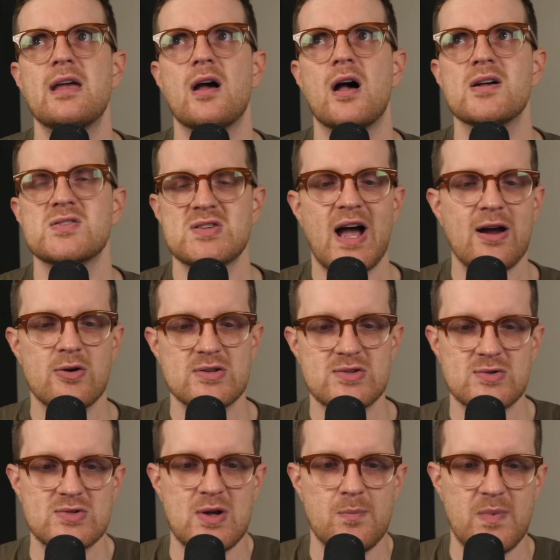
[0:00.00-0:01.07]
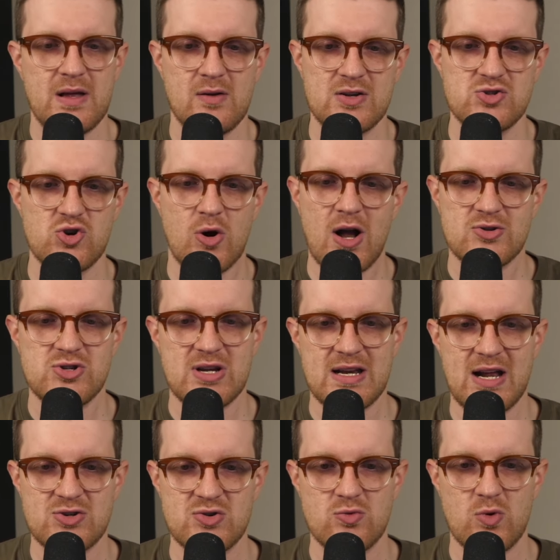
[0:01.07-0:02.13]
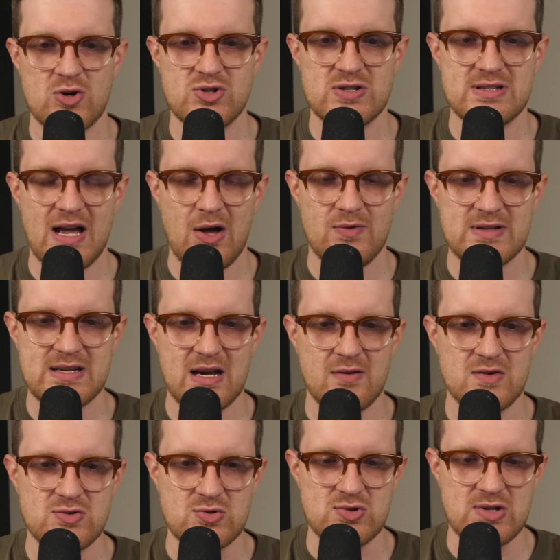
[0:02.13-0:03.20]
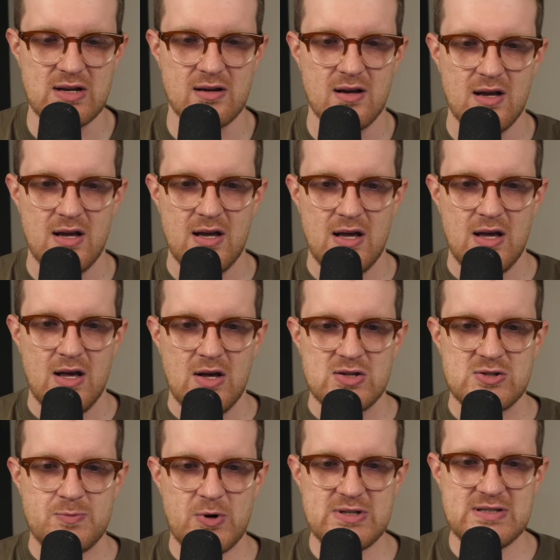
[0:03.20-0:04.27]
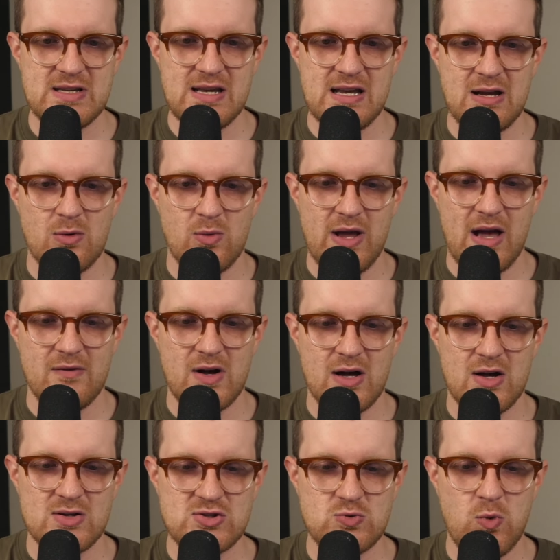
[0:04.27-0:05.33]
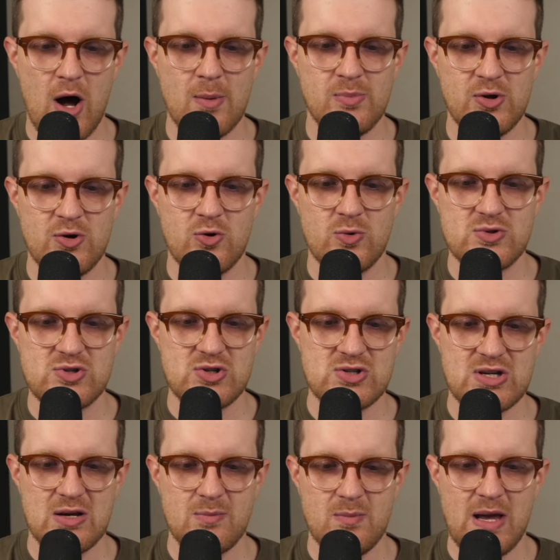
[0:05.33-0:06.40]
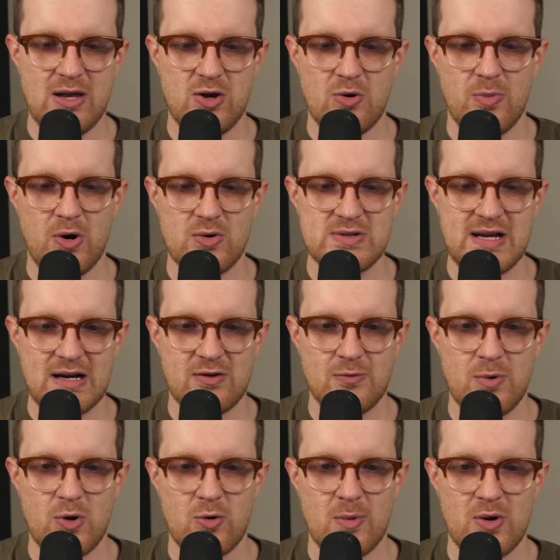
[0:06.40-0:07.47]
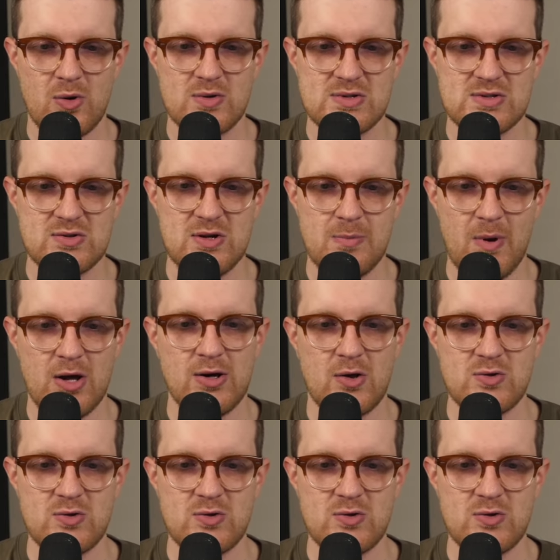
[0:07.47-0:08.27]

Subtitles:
Cyrus or something, like Jirachi can actually rush it down. That's kind of interesting. Spritzy, we have a Swablu, which just can make your opponent's active Pokemon go to sleep. Another